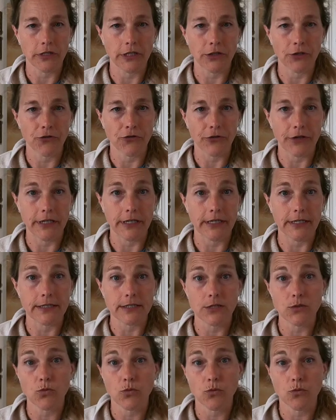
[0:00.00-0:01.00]

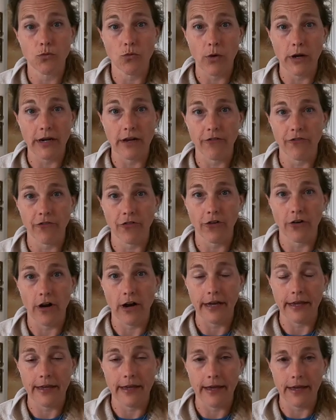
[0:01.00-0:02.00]
ingredients whenever
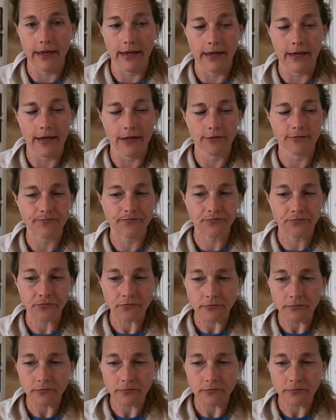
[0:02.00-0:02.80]
I can.